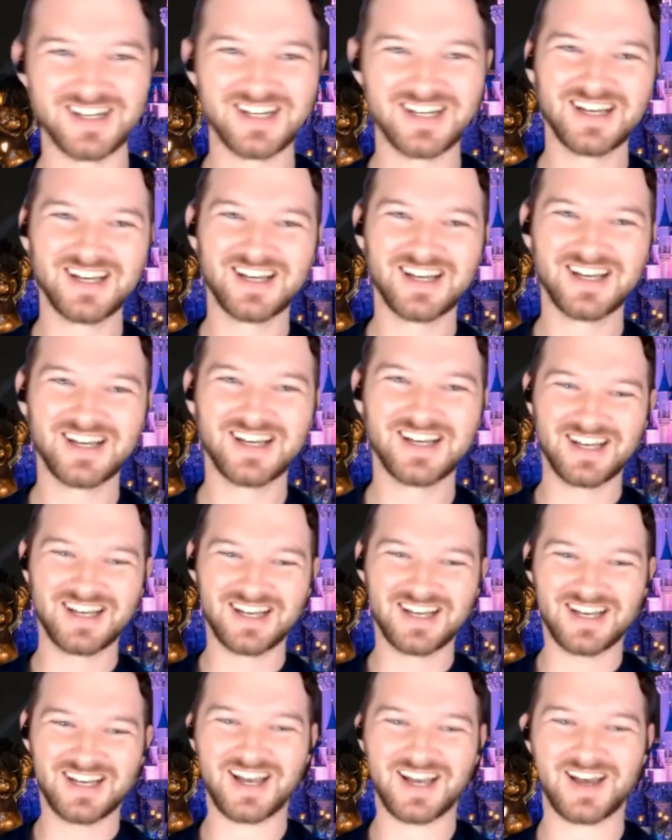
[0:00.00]
There we go.
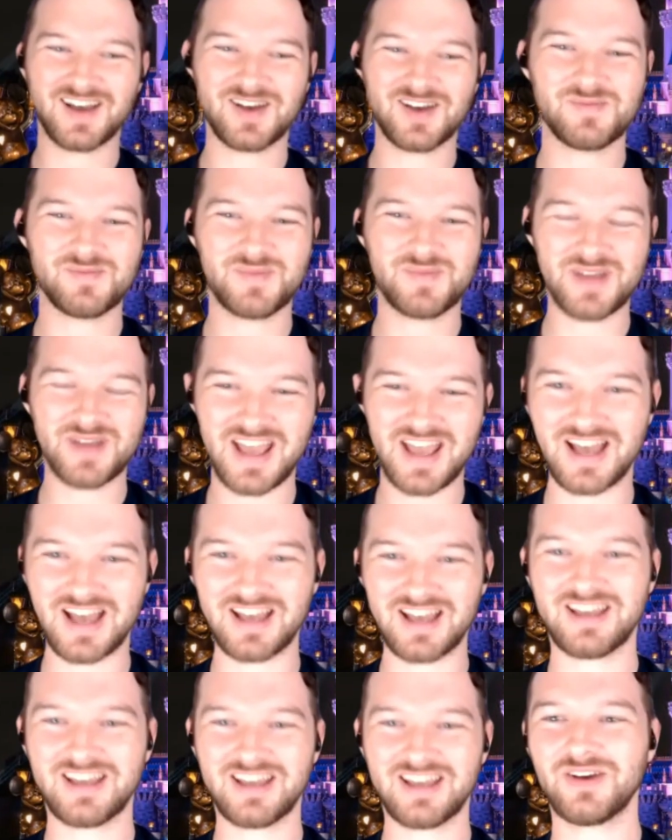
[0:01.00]
Um, but show.
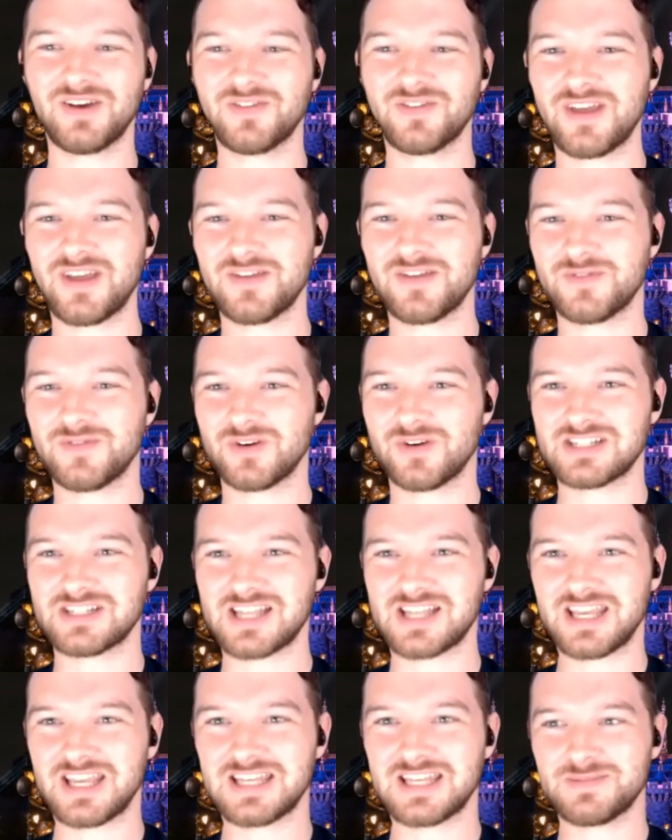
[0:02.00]
yeah, you know, thankful because
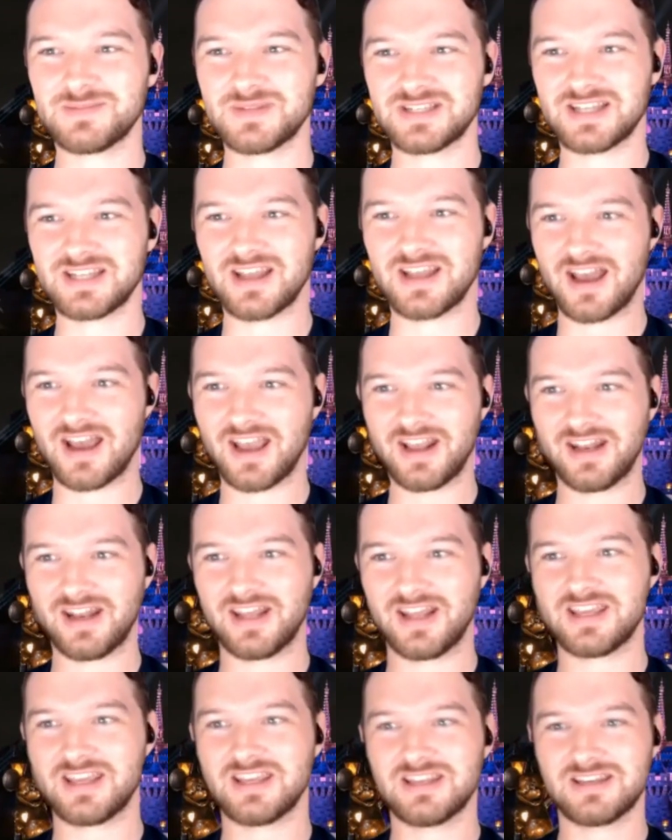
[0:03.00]
like he's a busy guy and
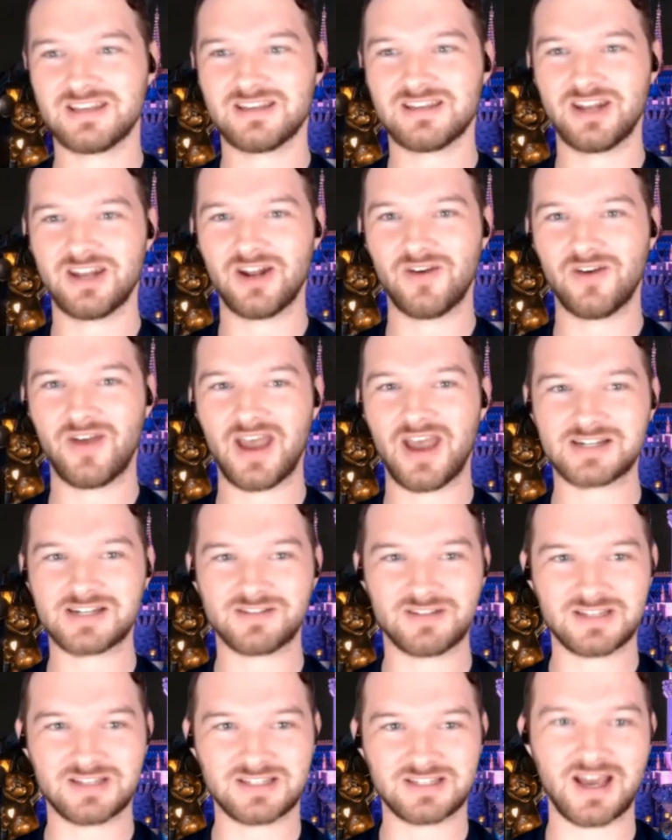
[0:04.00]
like he, you know, acts
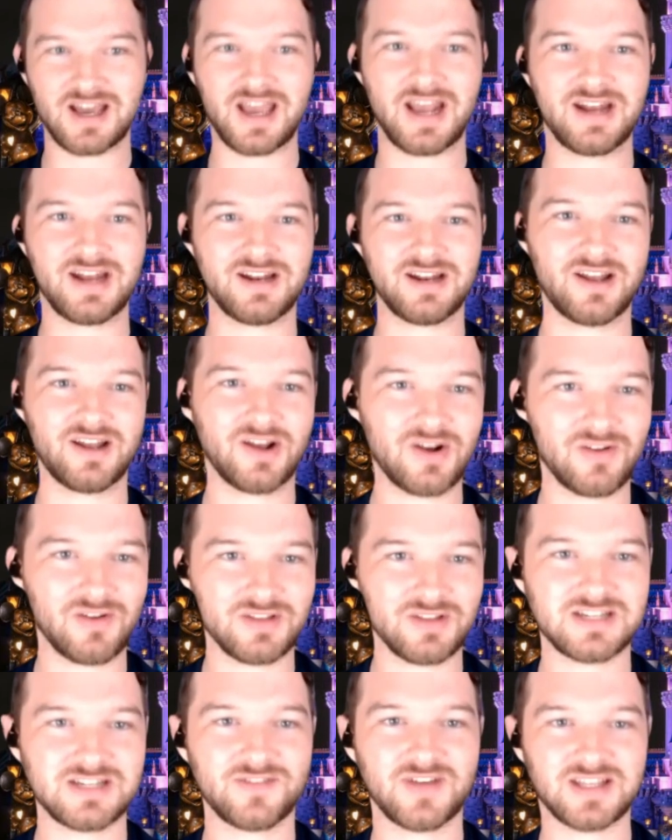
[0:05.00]
on the side and like all
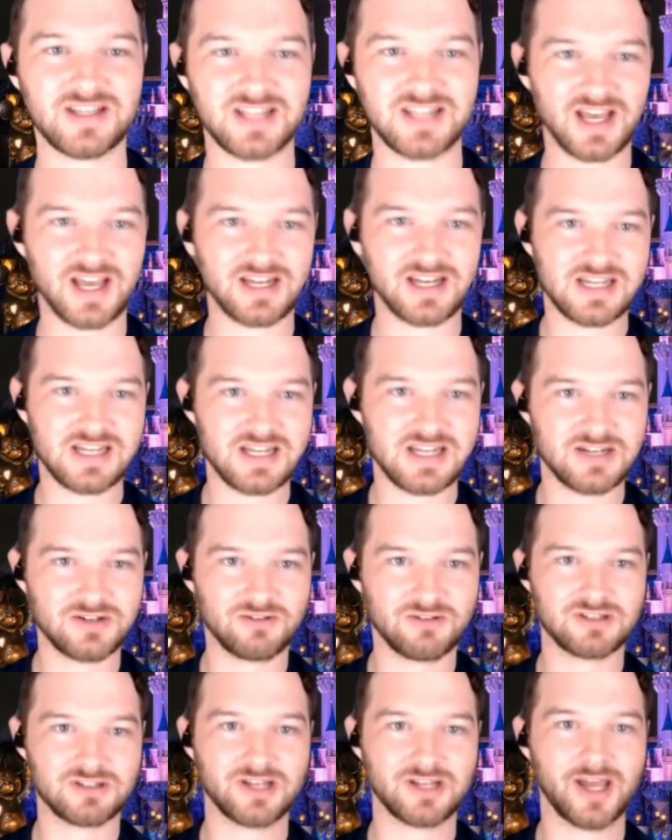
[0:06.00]
this stuff like that. And he
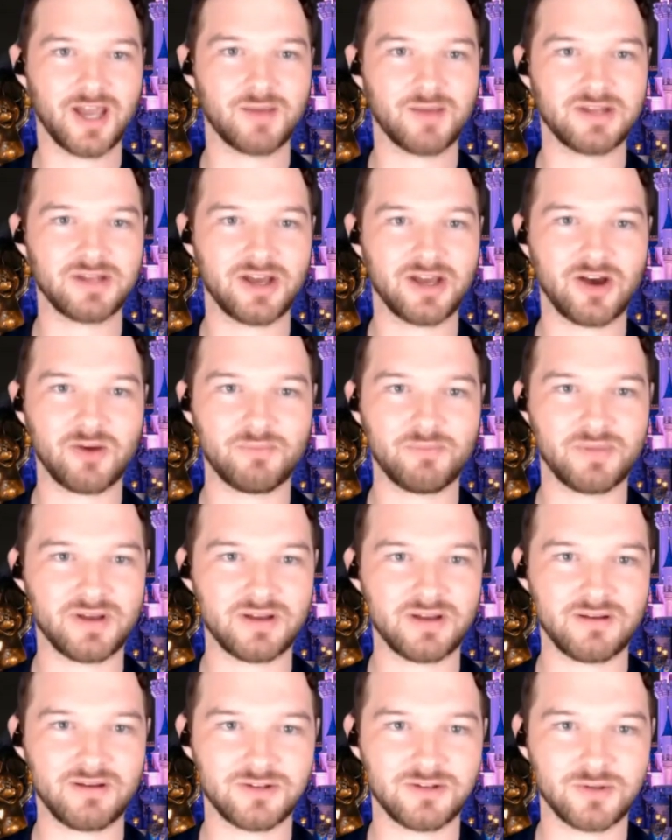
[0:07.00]
took the time to help a,
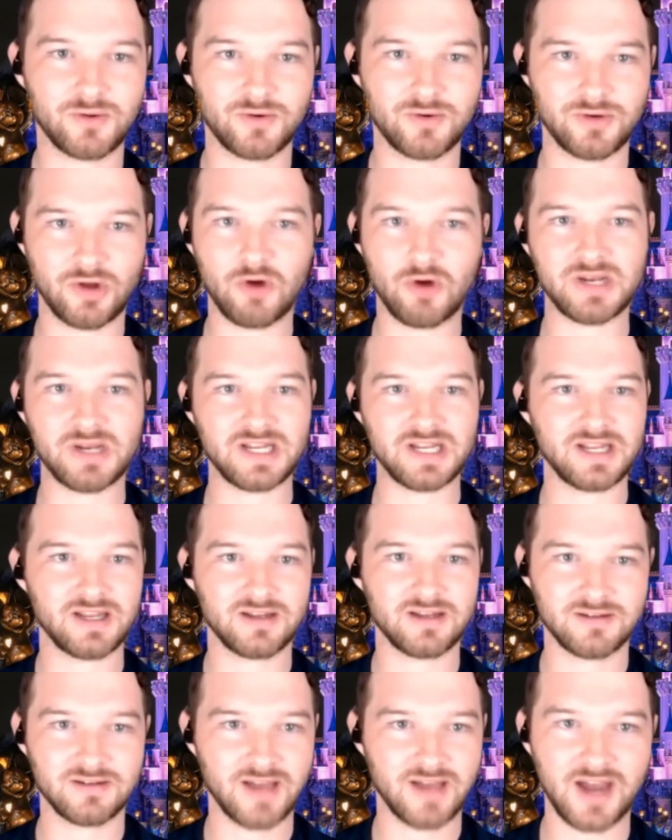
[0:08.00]
a total
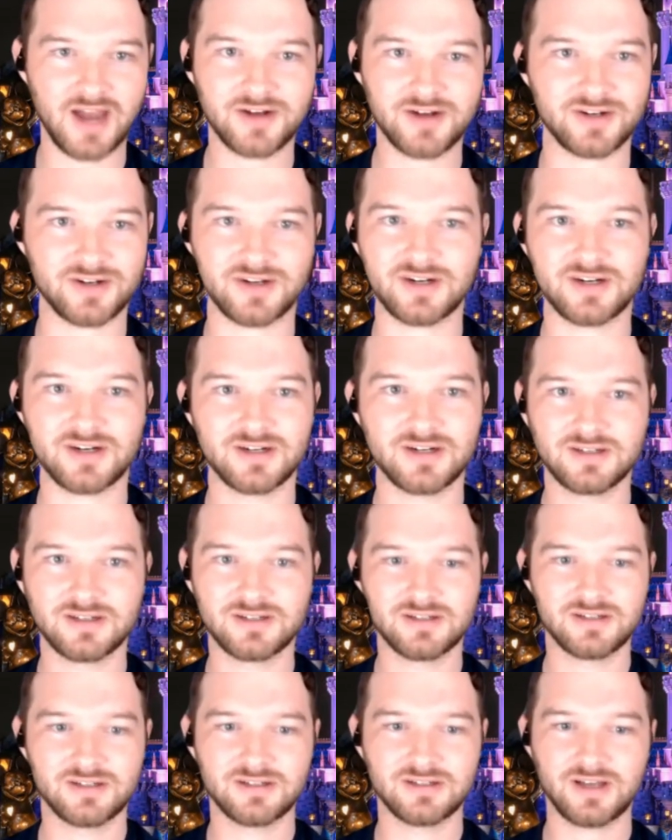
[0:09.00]
nobody actor
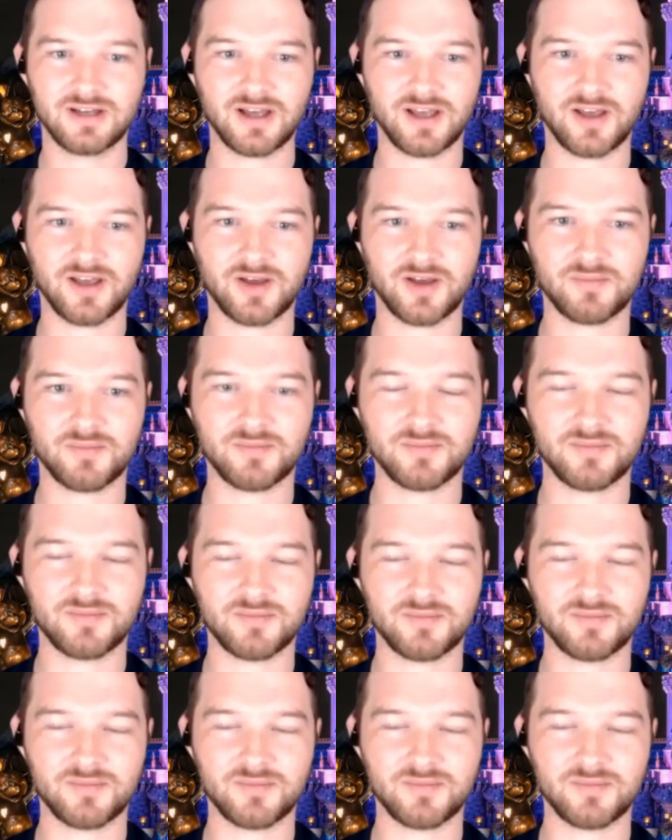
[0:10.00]
mm um,